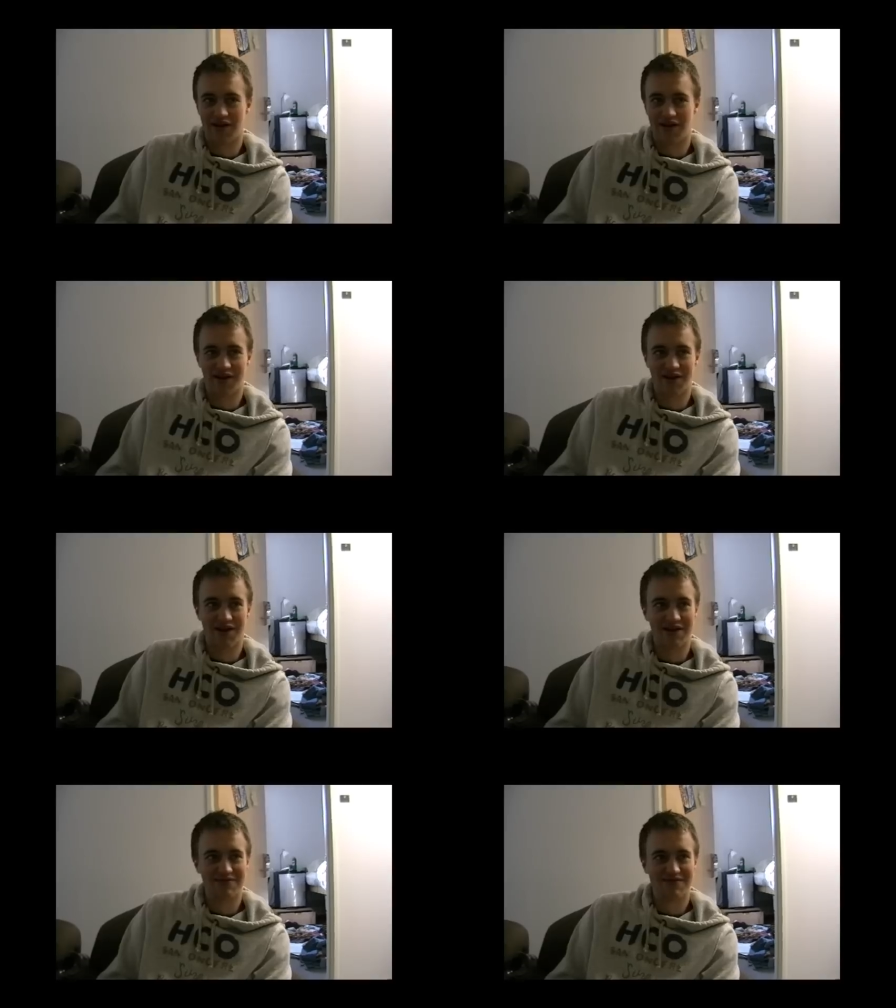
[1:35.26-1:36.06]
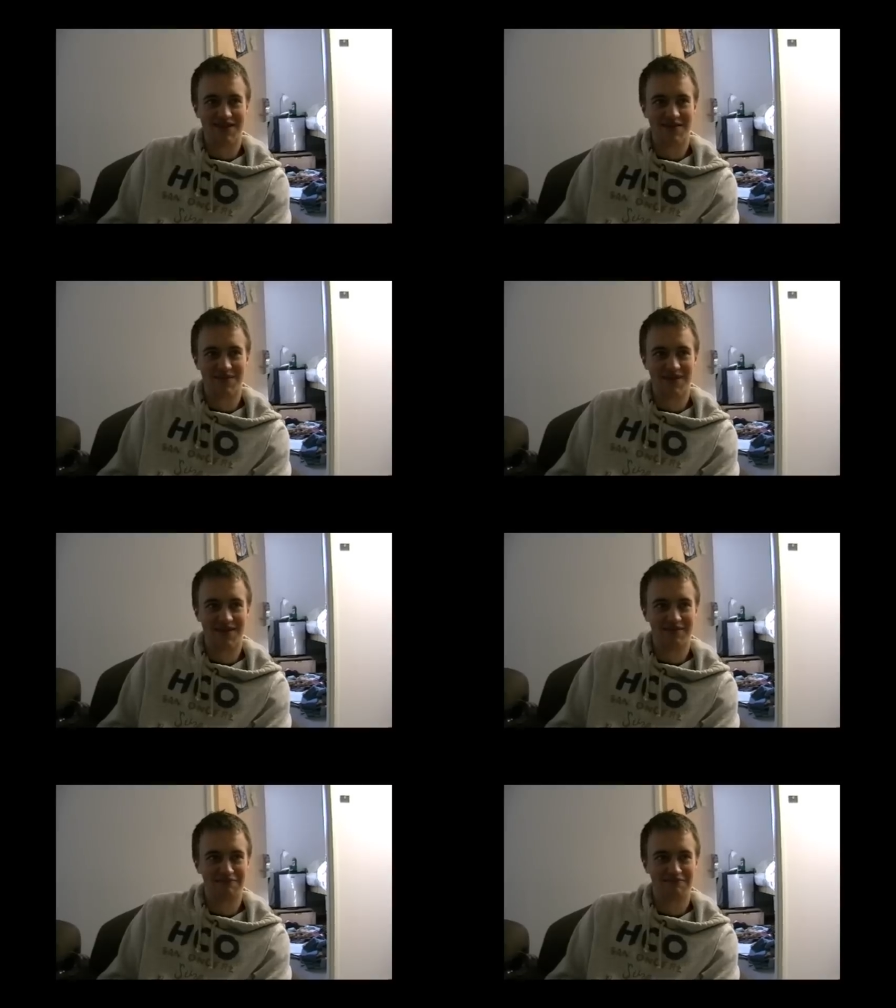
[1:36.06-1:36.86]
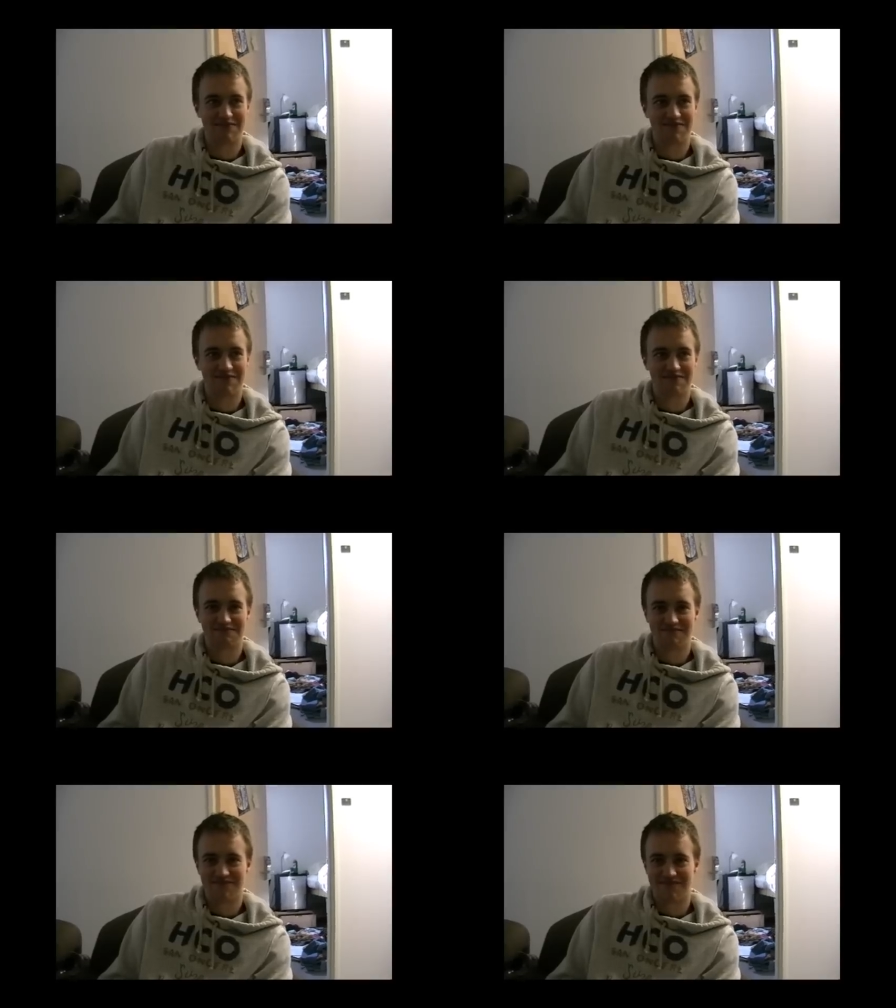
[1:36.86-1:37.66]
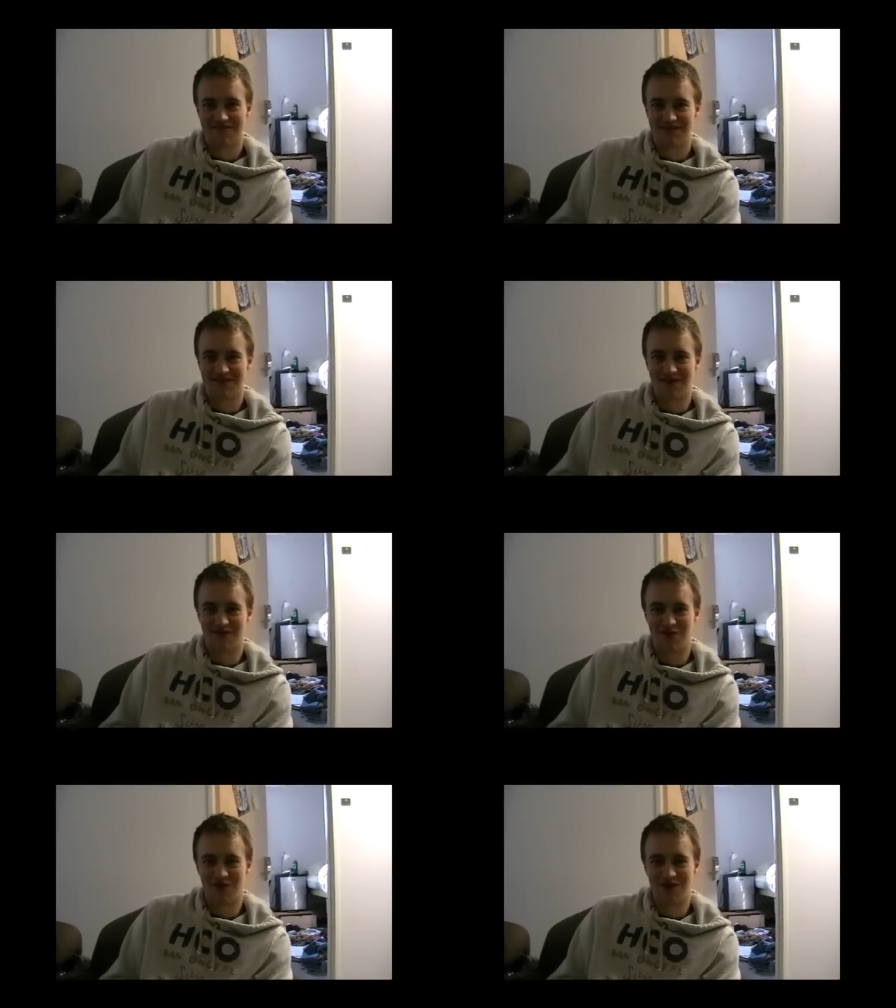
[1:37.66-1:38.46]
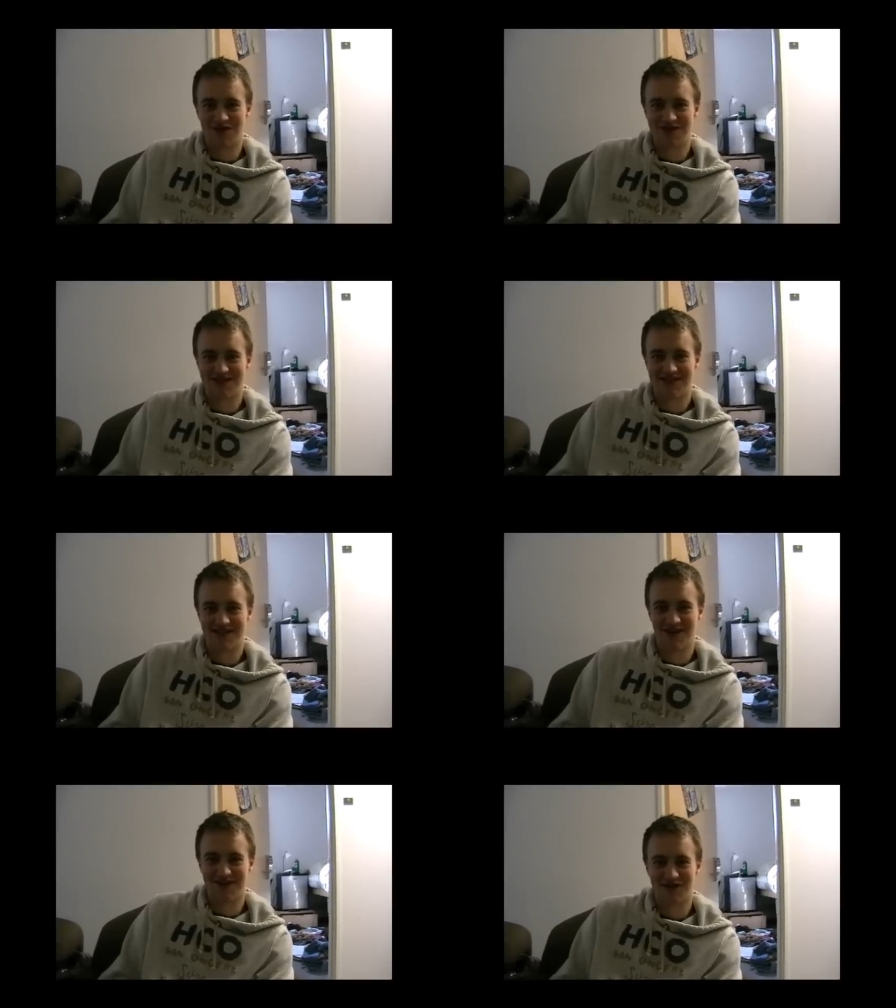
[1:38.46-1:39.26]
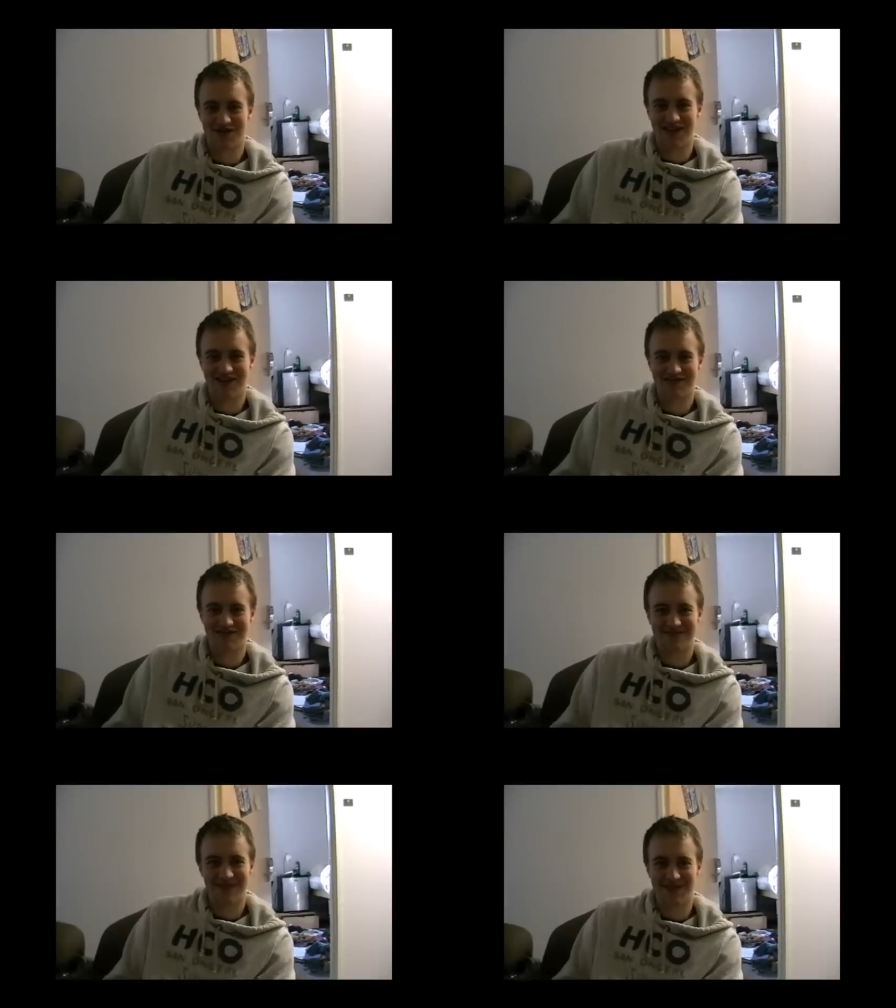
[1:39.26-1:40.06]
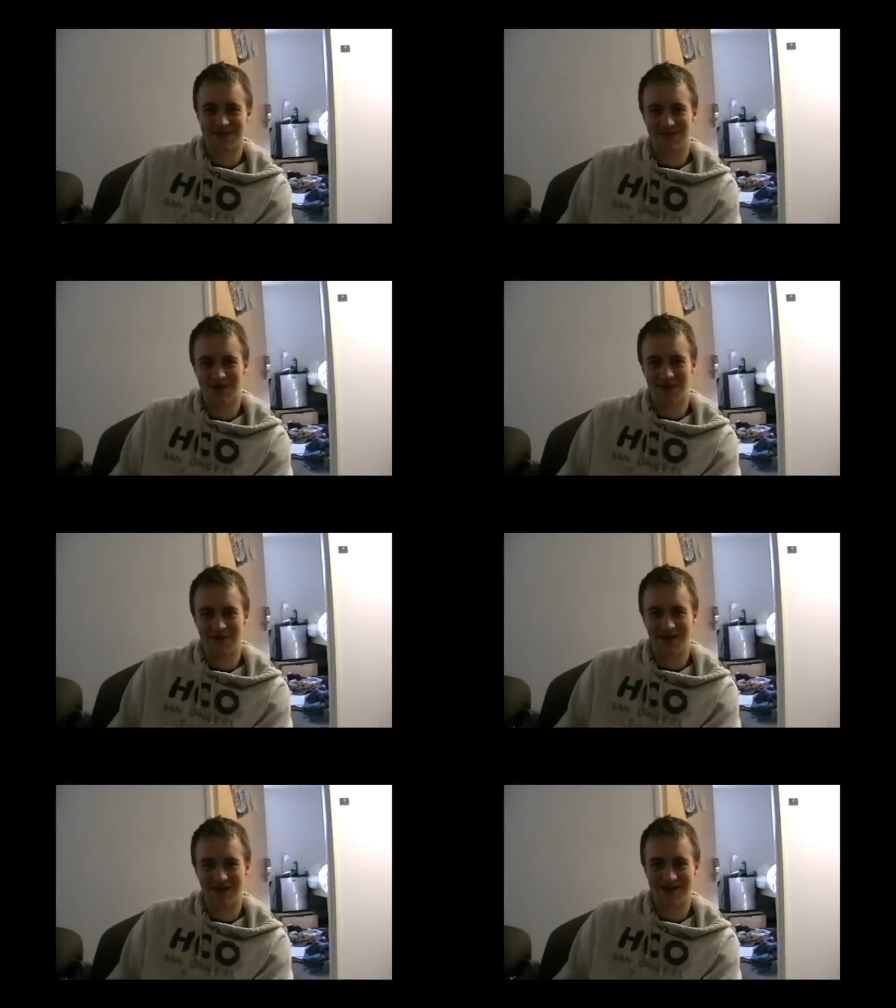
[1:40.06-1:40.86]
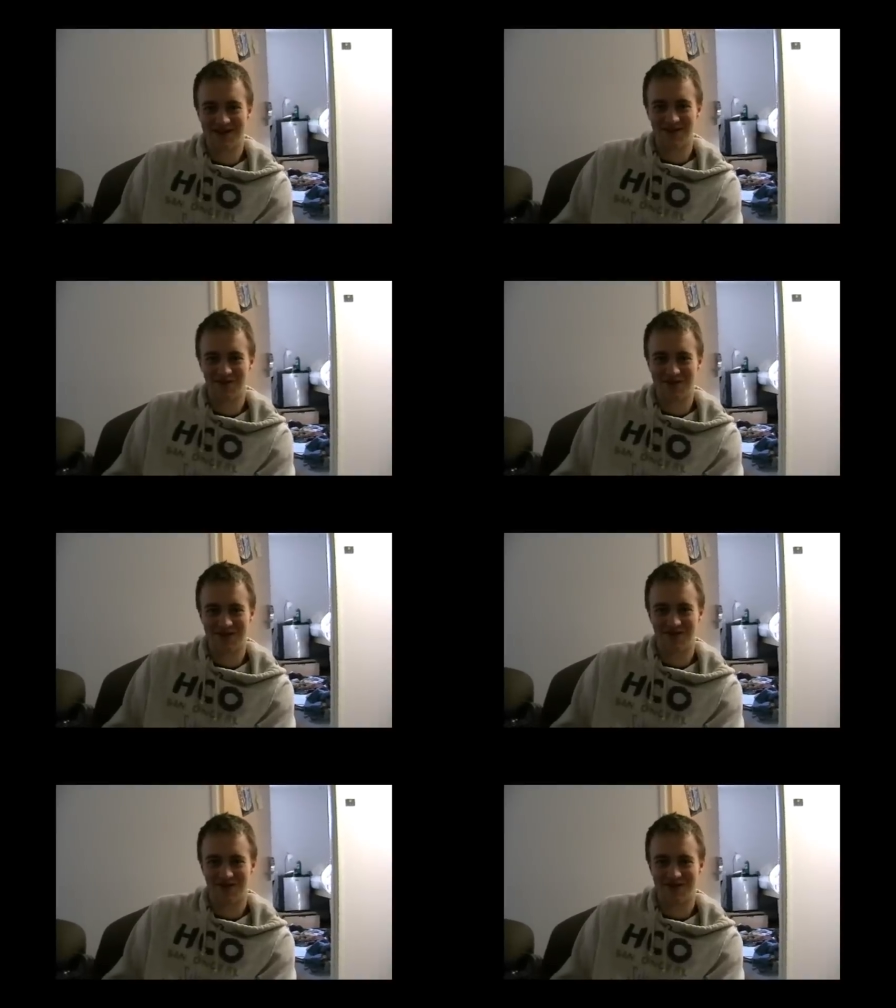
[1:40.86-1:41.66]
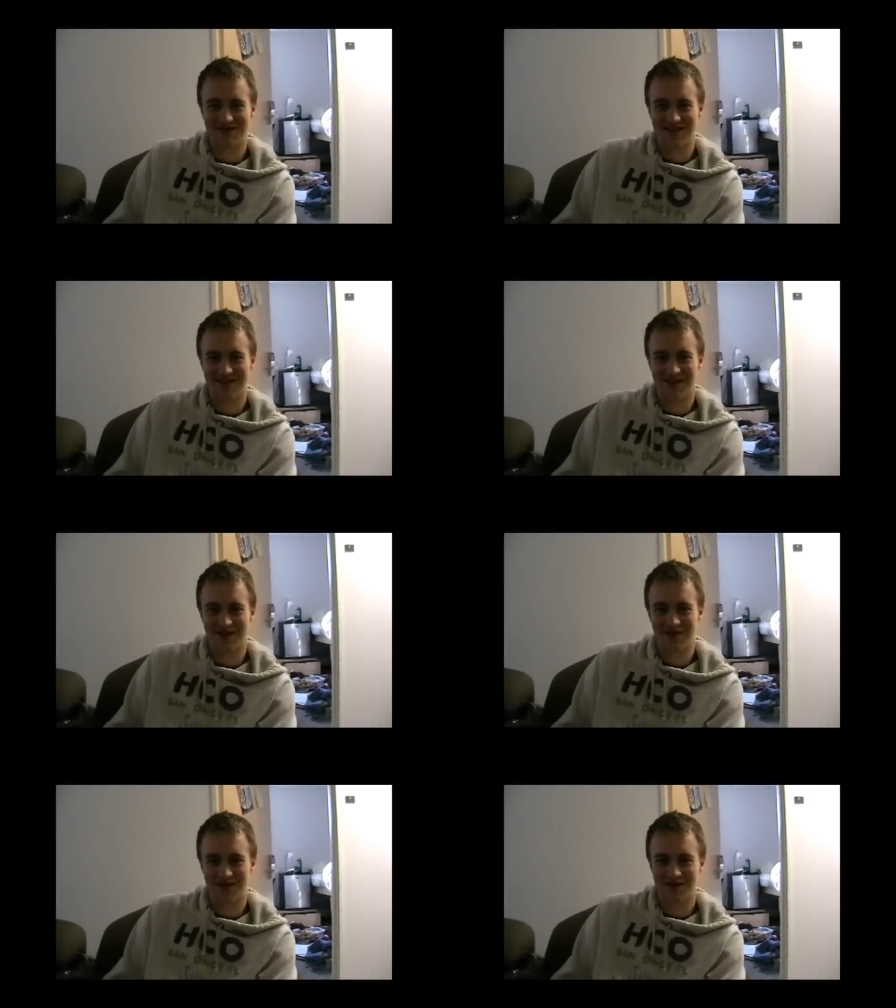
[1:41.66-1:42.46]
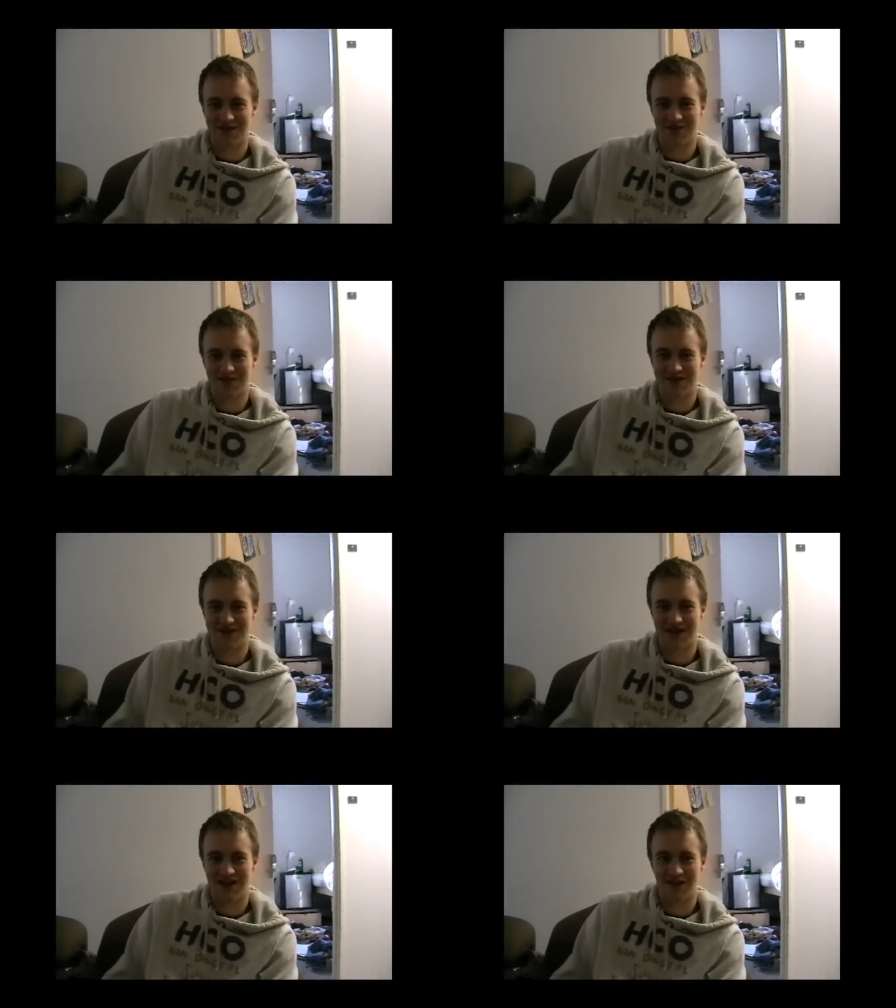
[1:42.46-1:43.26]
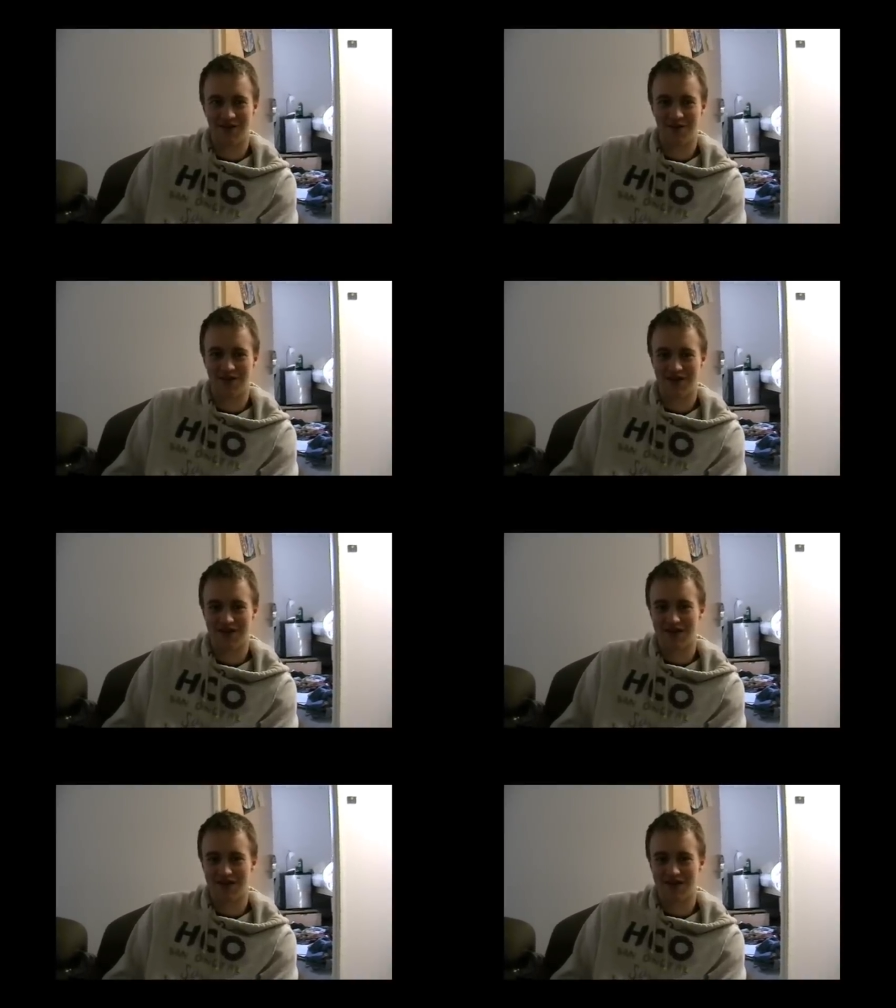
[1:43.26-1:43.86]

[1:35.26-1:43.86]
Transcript: I like it a lot. Get to meet a ton of foreigners that are interesting. Get to debate about a lot of stuff, what's different in each country, especially with this guy, Luke.